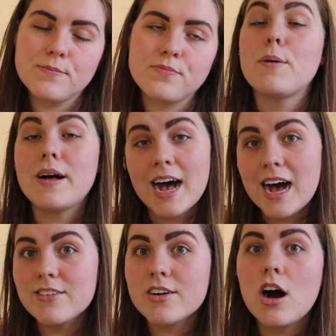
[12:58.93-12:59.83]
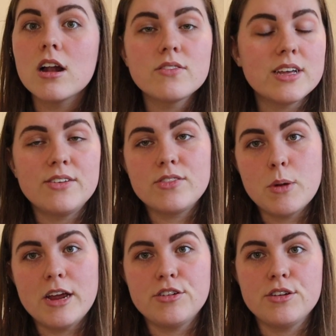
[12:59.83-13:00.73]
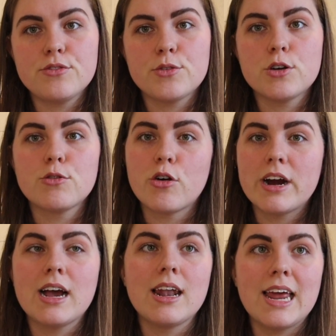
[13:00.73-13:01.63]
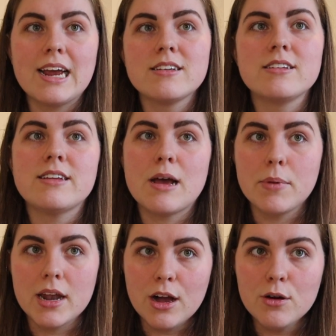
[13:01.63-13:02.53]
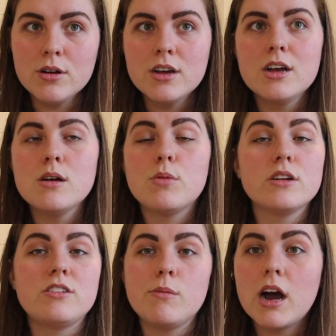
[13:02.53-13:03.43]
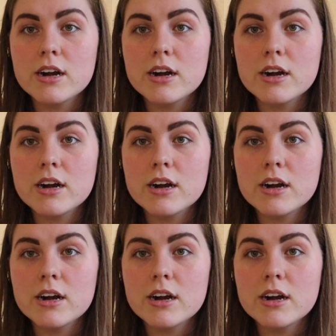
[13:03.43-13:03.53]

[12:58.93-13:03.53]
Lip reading: I will have all of the information for RORA linked down below, but to be